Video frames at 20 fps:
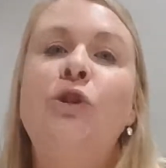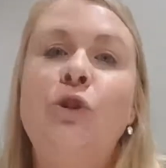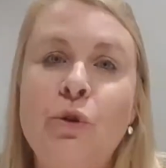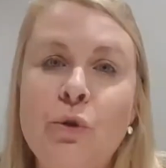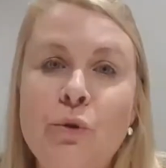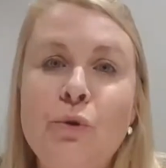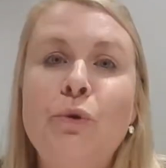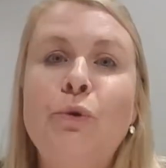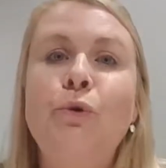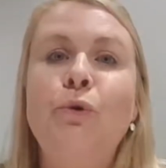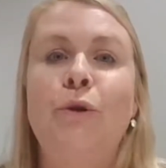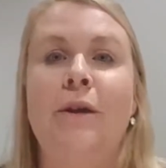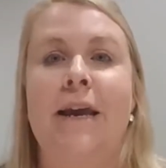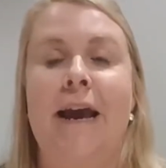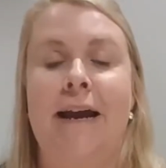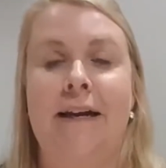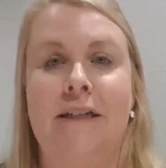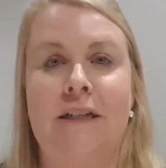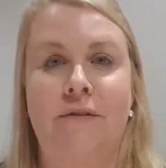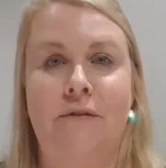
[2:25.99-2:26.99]
do the
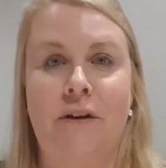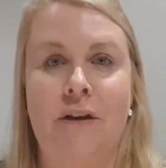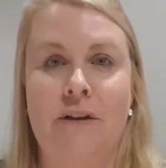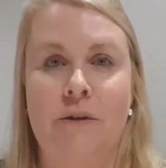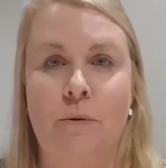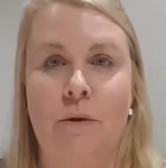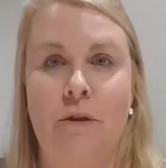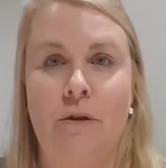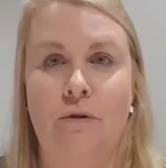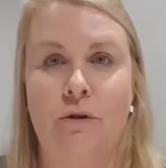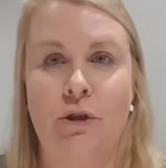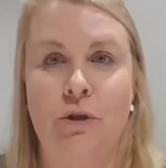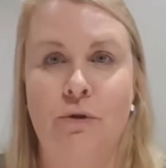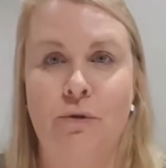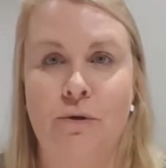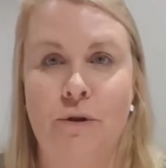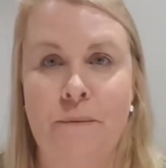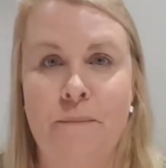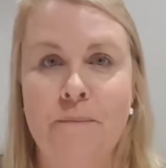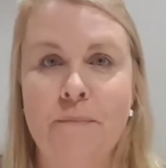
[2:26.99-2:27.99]
activities with your
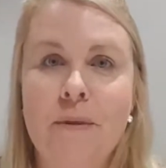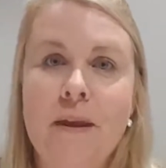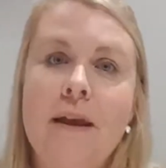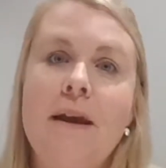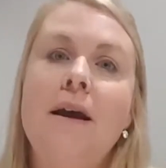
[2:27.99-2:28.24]
children.